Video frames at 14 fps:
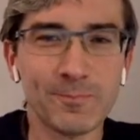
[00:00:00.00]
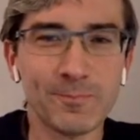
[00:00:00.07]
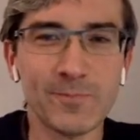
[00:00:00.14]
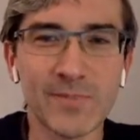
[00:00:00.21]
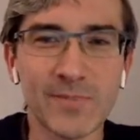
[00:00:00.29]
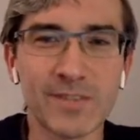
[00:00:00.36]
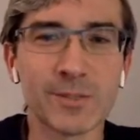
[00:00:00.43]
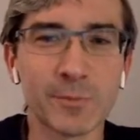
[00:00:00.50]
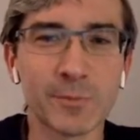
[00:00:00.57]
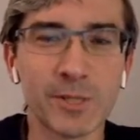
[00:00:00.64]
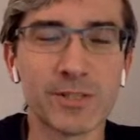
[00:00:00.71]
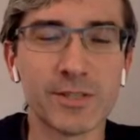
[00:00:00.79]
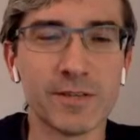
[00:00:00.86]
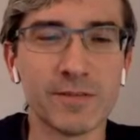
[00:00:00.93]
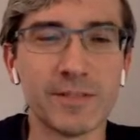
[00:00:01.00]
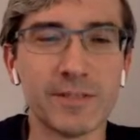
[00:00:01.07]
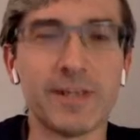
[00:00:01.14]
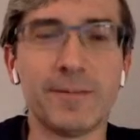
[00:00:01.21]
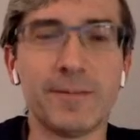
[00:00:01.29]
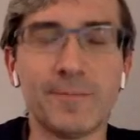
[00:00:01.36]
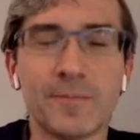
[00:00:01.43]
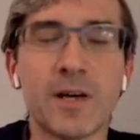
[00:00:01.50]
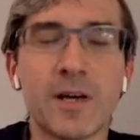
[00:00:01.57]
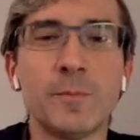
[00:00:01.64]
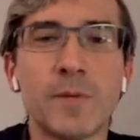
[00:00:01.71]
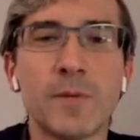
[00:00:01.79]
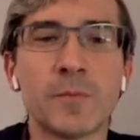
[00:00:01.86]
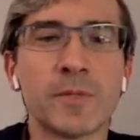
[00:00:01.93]
There's some good stuff in here.
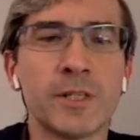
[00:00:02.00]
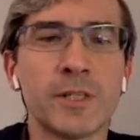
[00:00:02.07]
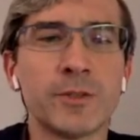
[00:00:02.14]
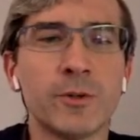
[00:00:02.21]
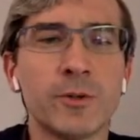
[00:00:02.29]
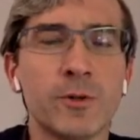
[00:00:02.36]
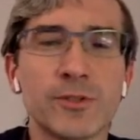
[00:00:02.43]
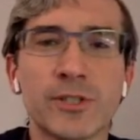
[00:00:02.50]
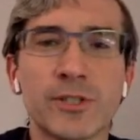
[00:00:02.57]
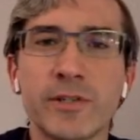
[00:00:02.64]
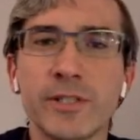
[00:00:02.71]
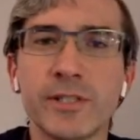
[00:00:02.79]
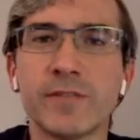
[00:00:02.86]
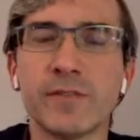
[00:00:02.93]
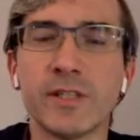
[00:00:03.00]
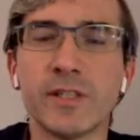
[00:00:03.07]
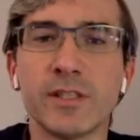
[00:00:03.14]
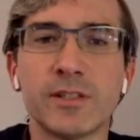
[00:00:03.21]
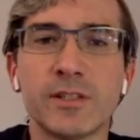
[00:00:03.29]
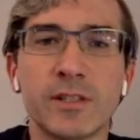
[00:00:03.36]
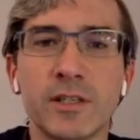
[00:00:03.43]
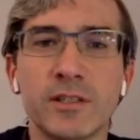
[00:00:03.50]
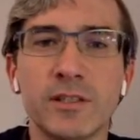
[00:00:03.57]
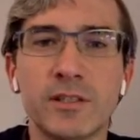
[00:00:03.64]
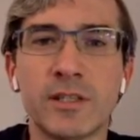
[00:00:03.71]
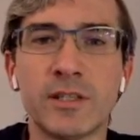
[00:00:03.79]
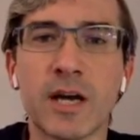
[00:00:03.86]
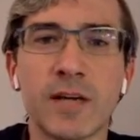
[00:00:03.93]
I'm going to do a whole series of these,
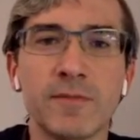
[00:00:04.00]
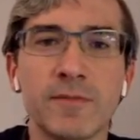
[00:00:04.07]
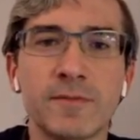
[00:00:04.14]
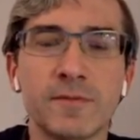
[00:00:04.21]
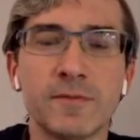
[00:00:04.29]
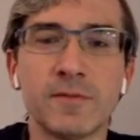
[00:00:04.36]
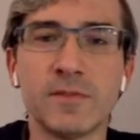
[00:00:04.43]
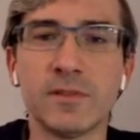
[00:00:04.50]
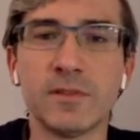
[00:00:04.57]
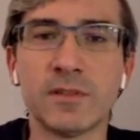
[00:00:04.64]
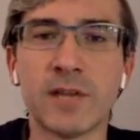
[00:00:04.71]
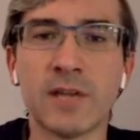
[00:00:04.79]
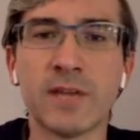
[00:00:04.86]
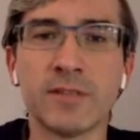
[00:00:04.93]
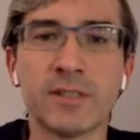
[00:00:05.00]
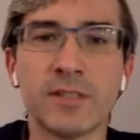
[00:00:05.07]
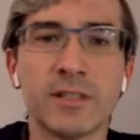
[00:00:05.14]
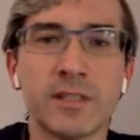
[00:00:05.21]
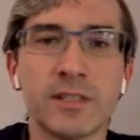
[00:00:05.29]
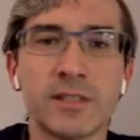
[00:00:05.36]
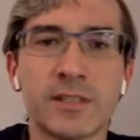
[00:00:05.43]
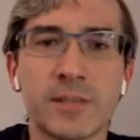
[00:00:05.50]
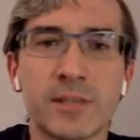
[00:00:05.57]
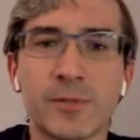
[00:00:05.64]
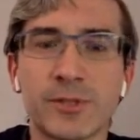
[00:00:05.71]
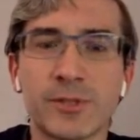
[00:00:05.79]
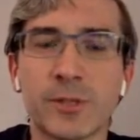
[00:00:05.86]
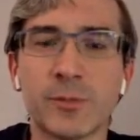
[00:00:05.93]
dive into these
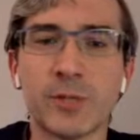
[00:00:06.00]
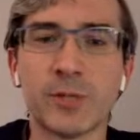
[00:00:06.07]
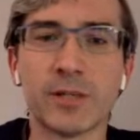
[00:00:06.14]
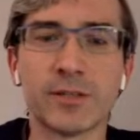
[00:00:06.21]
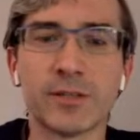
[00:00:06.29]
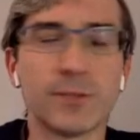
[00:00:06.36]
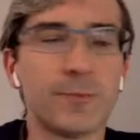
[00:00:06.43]
separate subjects.